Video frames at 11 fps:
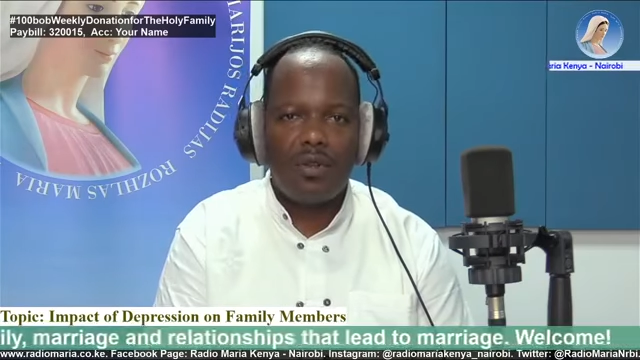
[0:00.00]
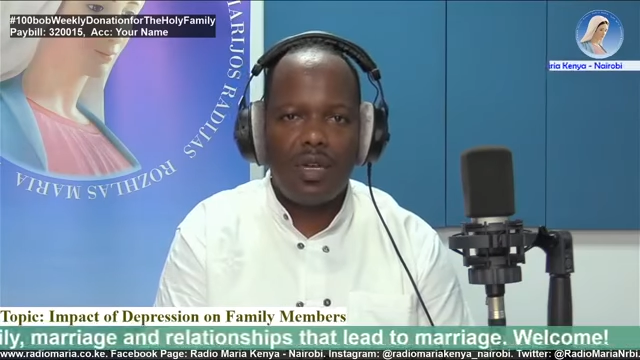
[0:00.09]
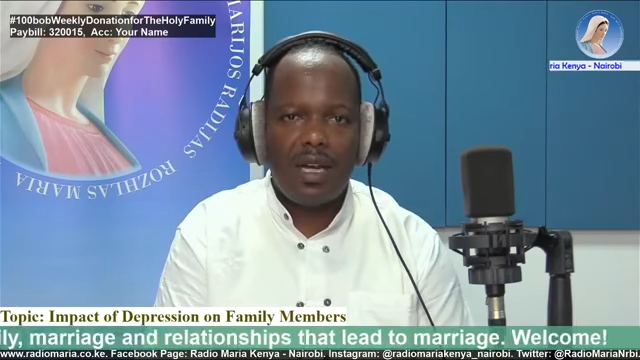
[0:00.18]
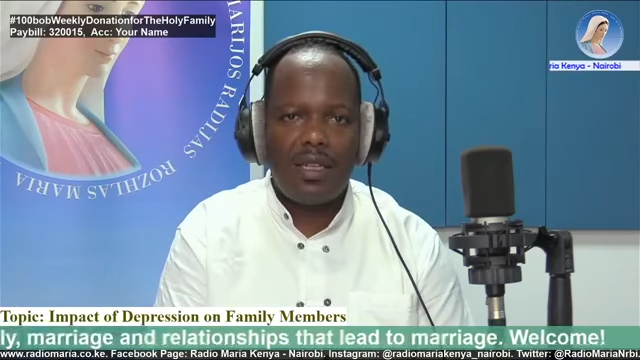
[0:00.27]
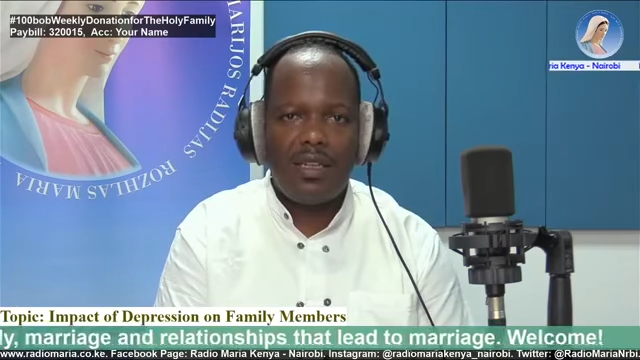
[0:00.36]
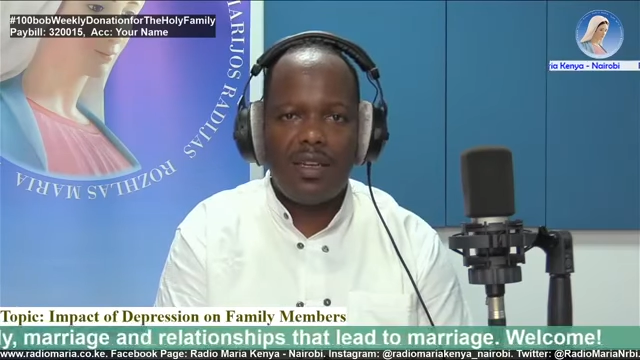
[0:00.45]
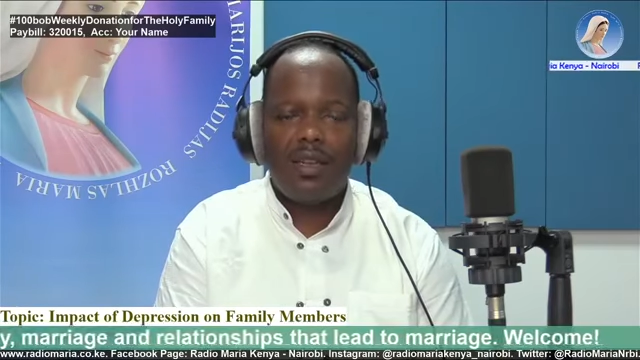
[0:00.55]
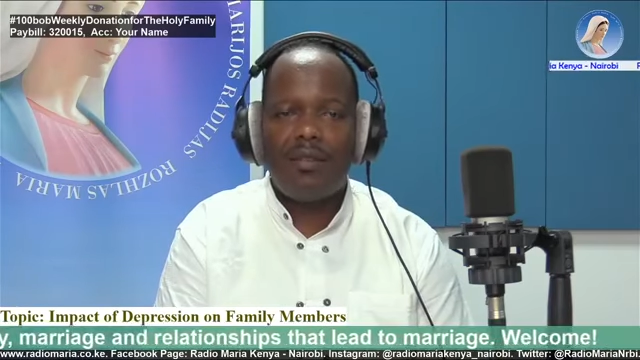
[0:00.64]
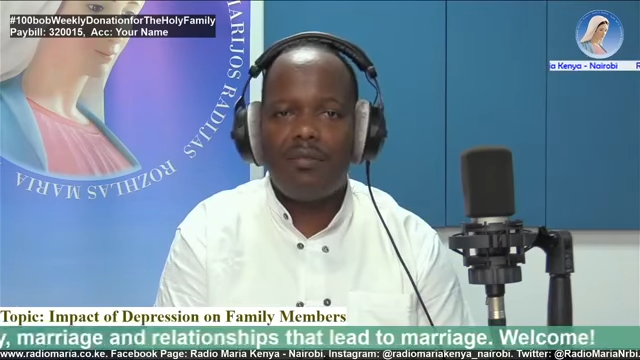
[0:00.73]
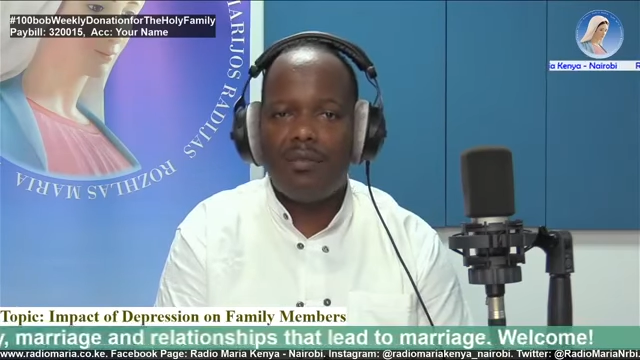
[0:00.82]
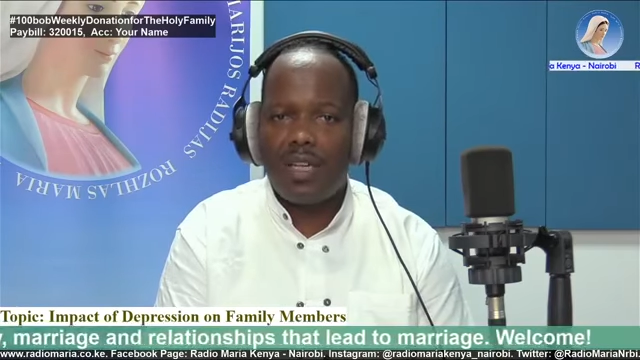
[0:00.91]
uh,
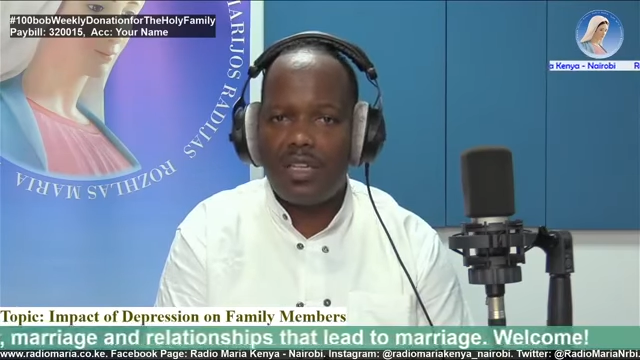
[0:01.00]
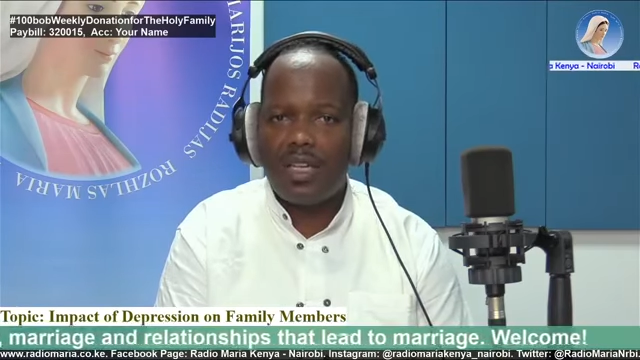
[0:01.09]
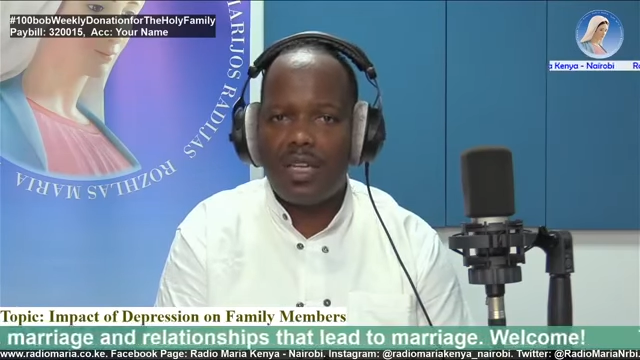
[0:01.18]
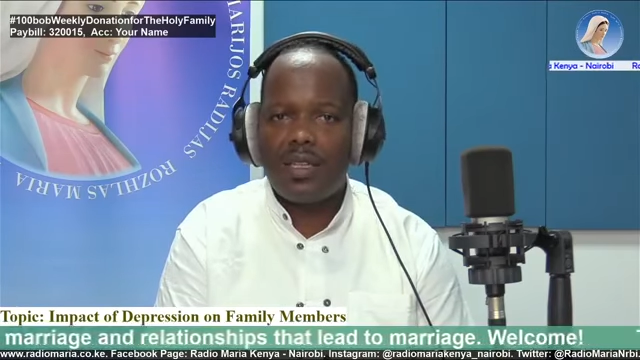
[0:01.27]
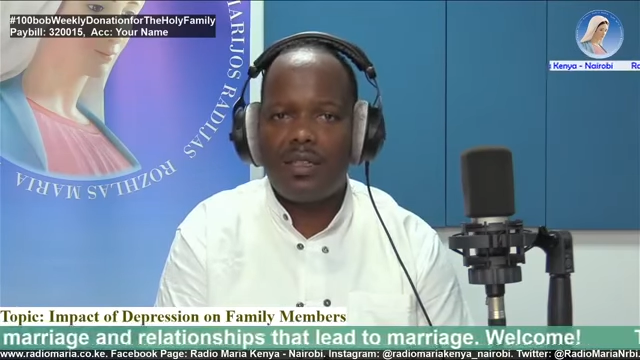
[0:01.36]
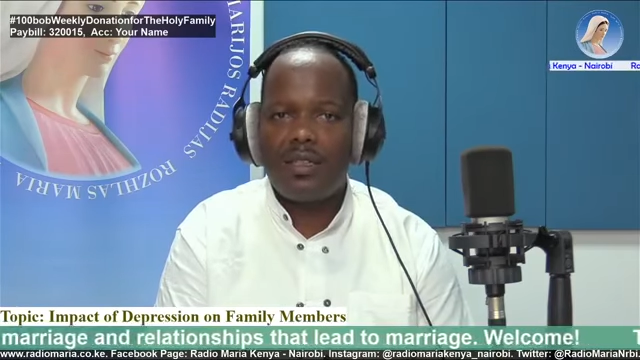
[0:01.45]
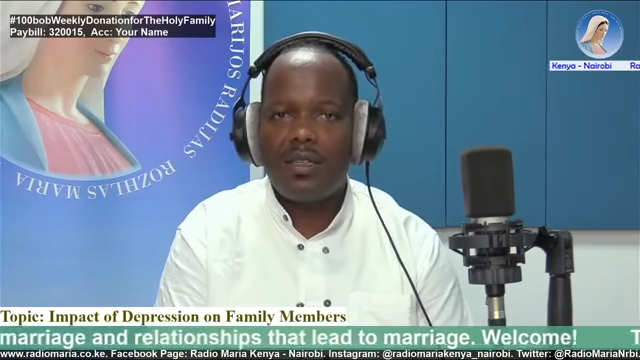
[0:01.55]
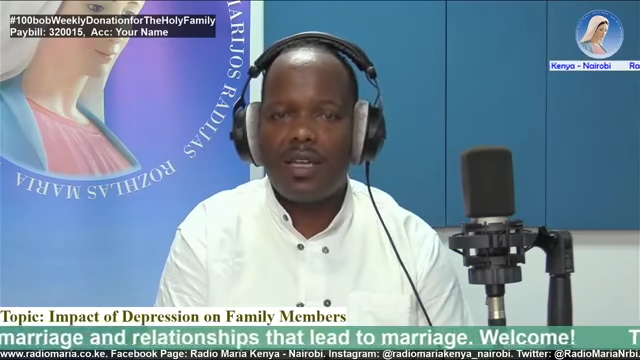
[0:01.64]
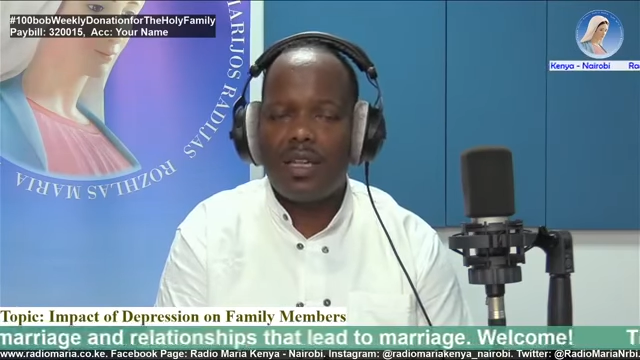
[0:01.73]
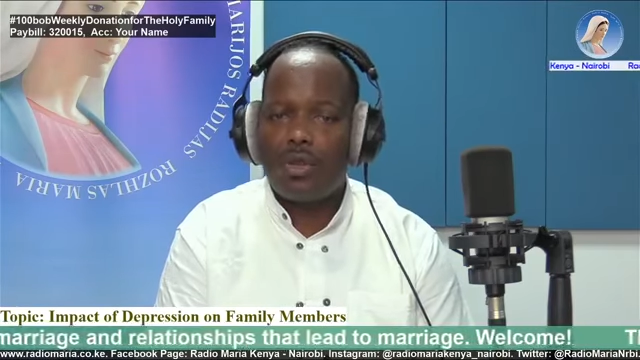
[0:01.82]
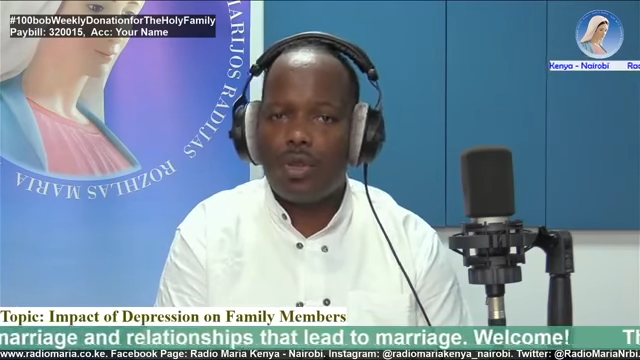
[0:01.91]
dear listeners
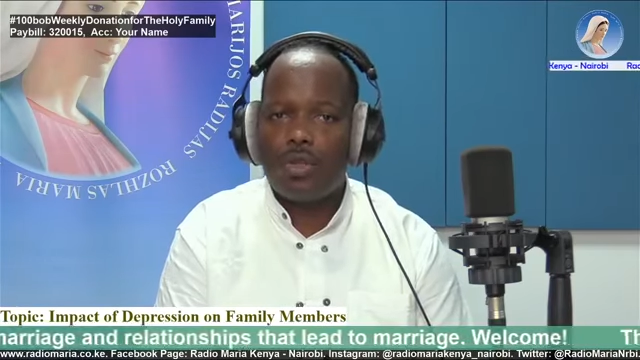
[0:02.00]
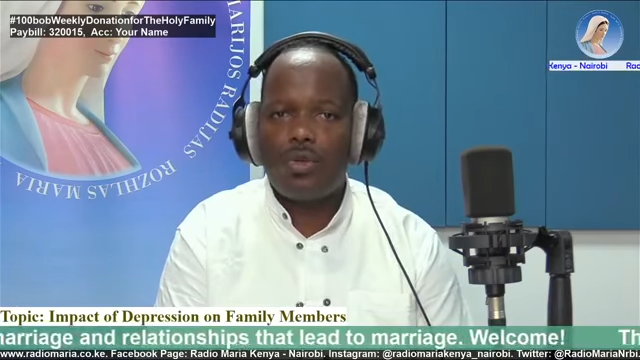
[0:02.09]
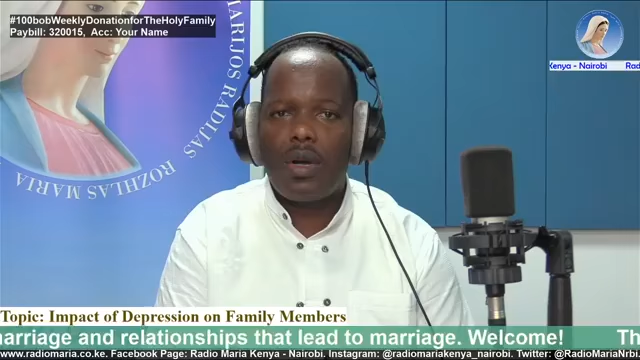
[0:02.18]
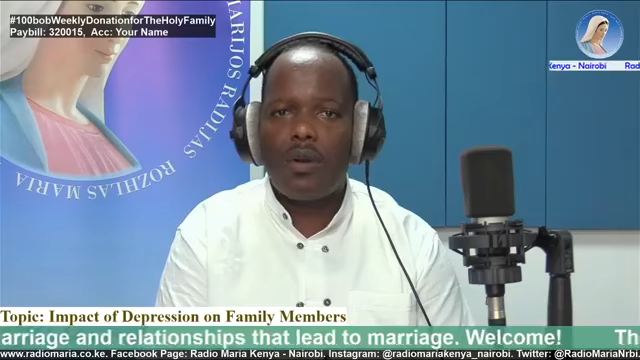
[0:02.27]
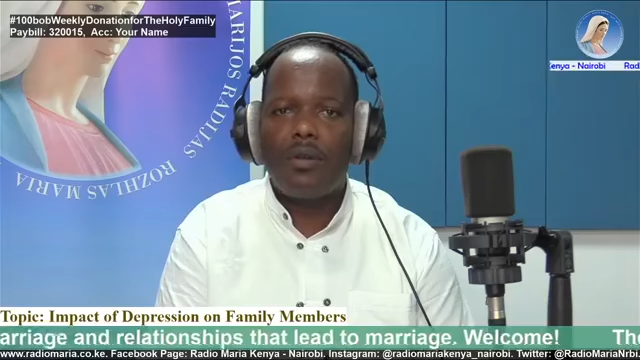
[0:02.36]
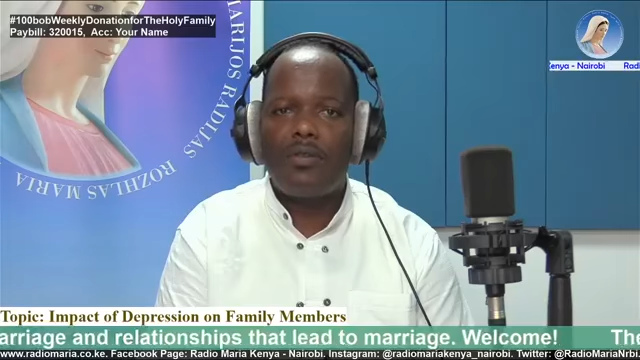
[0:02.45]
and those who are